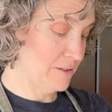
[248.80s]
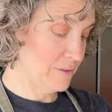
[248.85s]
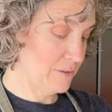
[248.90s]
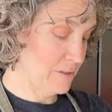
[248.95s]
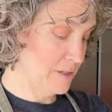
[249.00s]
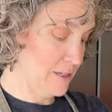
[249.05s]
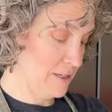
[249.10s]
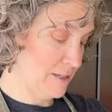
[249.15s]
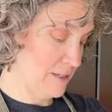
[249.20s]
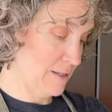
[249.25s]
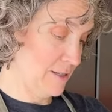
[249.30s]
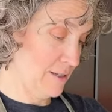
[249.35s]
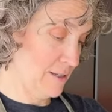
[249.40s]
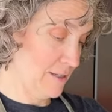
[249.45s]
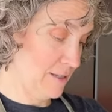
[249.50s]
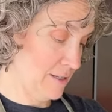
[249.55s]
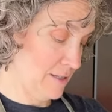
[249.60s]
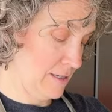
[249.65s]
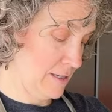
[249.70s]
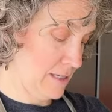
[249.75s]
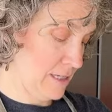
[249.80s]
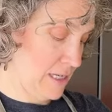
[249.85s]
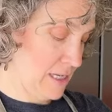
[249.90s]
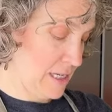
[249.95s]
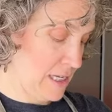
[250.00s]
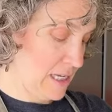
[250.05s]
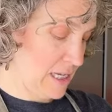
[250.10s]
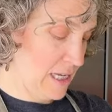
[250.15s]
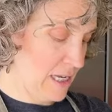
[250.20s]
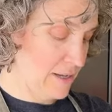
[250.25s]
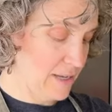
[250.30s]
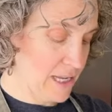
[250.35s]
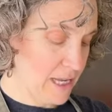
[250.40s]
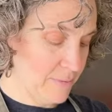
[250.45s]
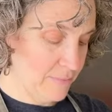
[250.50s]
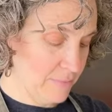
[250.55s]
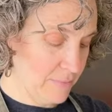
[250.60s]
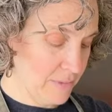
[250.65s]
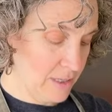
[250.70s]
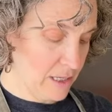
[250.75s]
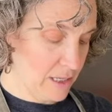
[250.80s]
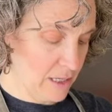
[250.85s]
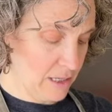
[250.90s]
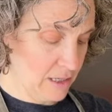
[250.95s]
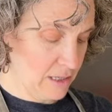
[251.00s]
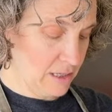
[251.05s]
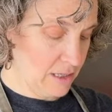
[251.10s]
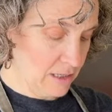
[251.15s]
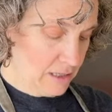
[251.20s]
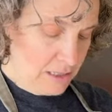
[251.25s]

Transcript: Yeah, we call it el feo, the ugly one.